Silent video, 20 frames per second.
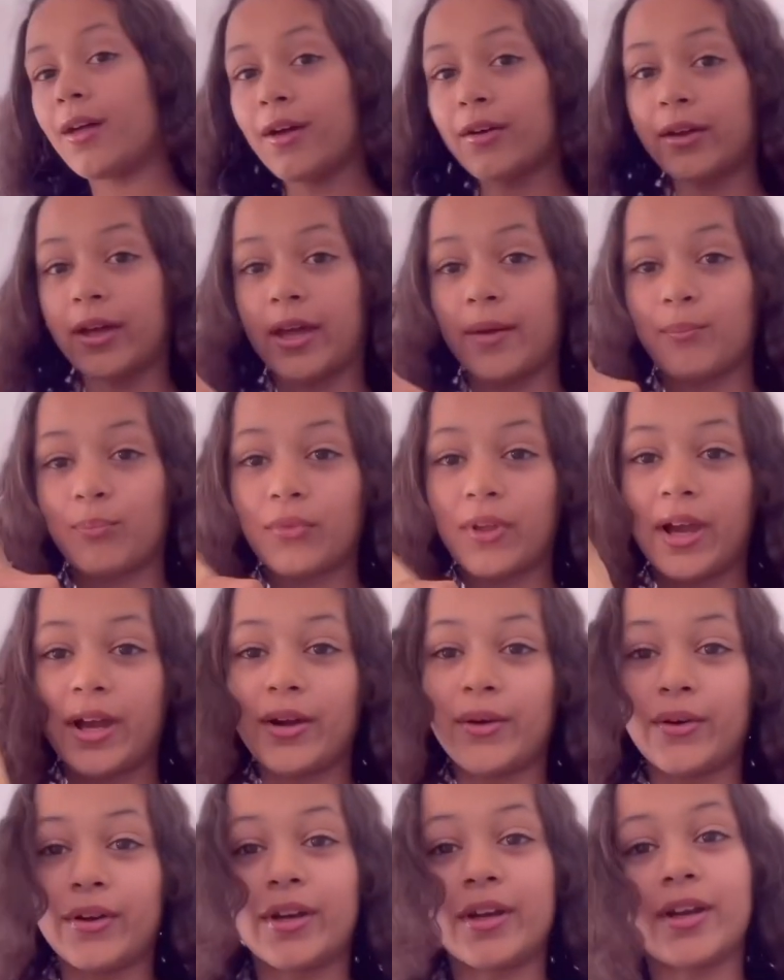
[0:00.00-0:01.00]
Okay, I
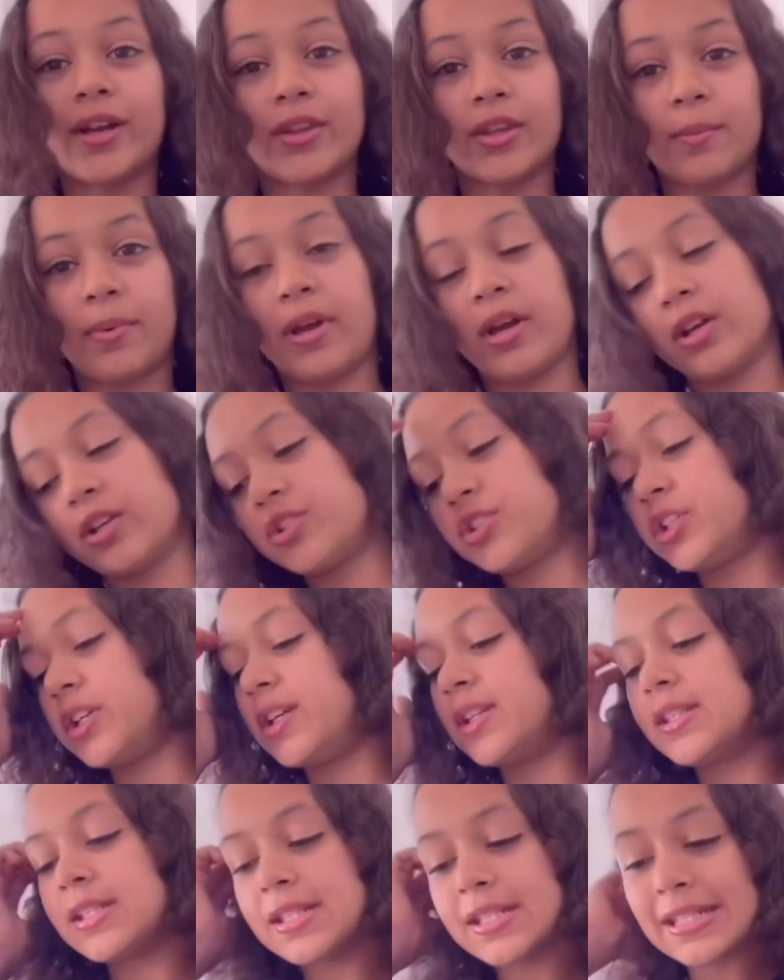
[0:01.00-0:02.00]
ordered another pair of
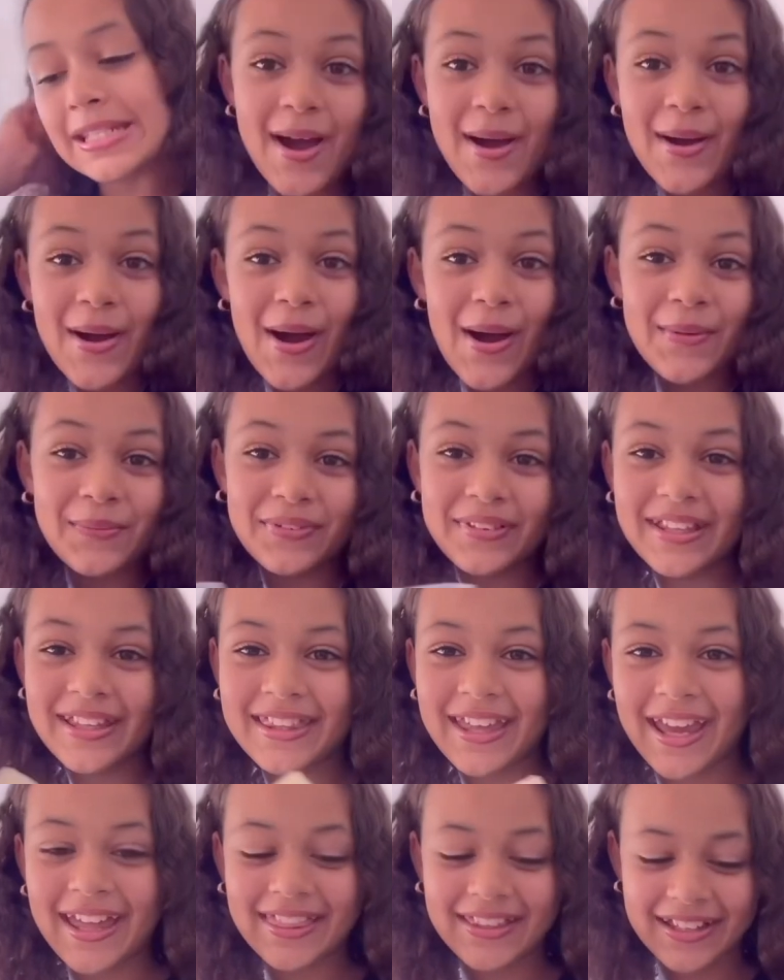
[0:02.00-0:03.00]
jeans. Hopefully
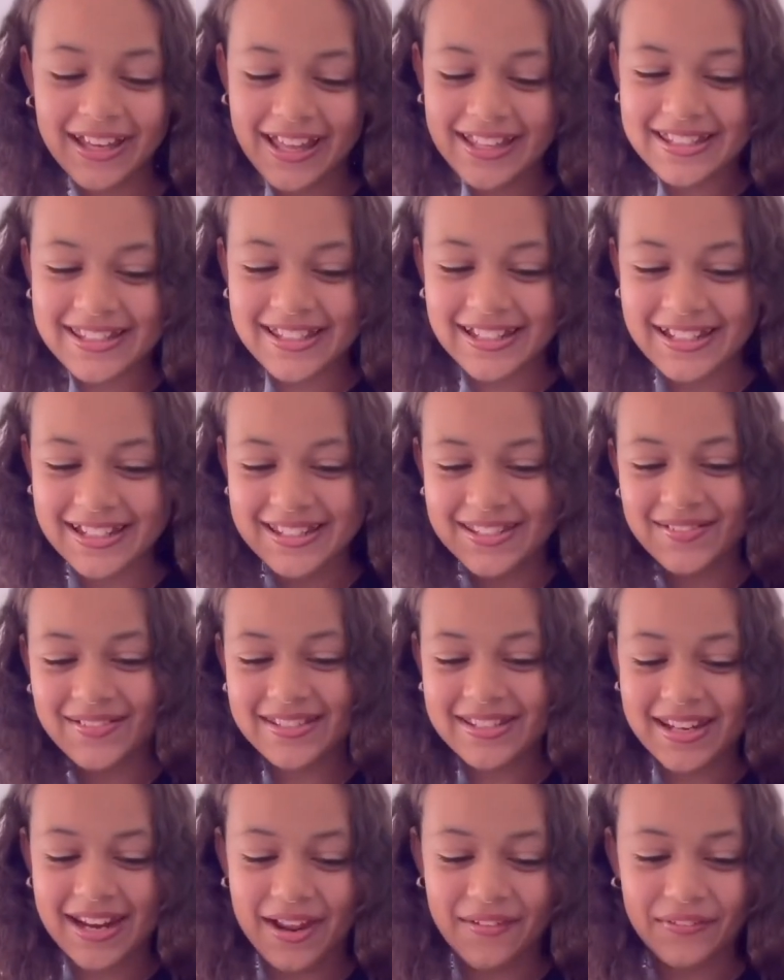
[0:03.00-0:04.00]
they look as good as the
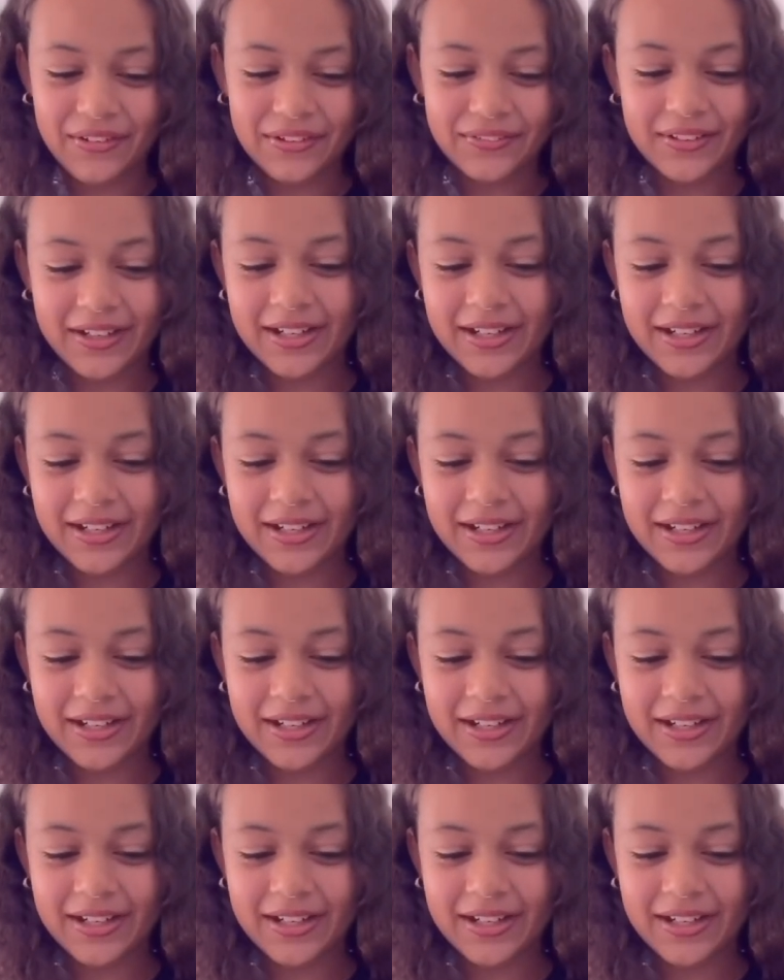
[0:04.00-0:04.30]
ones I have on right